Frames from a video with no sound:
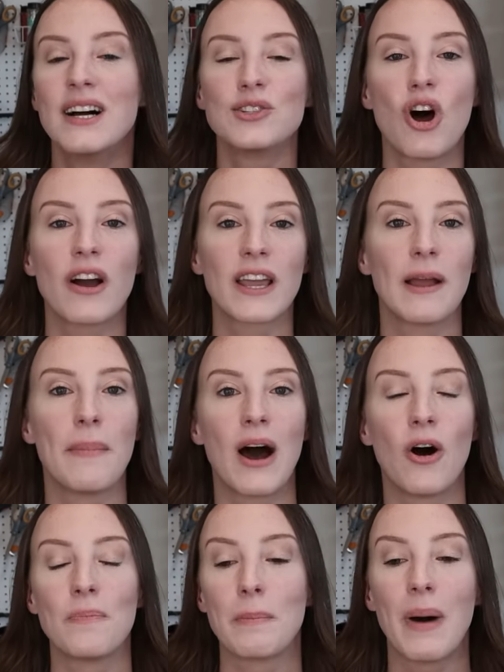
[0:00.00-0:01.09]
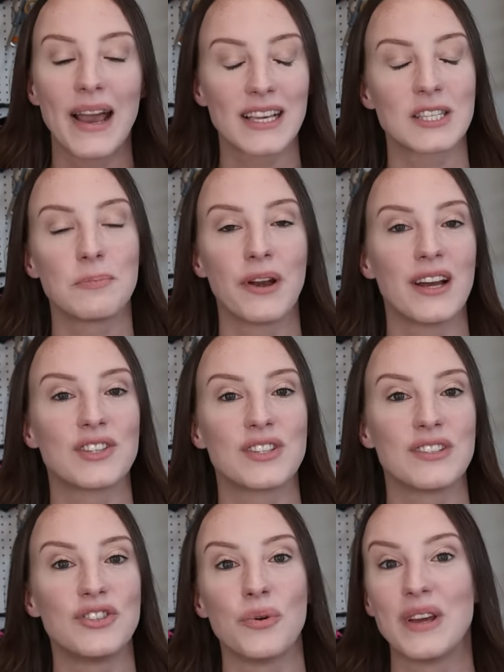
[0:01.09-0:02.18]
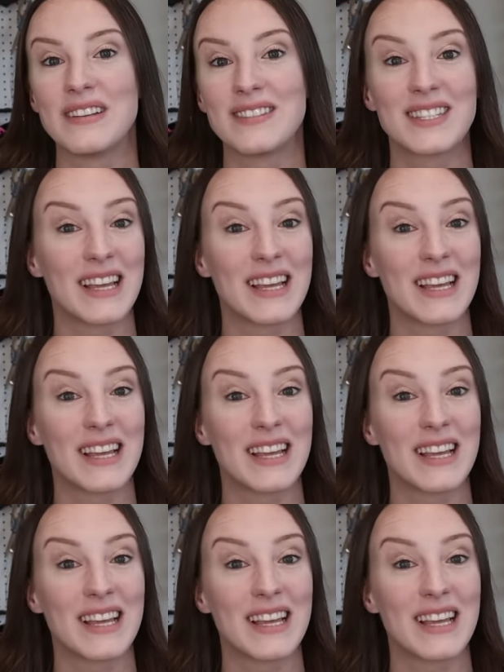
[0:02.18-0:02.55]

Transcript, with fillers: talking about my experience doing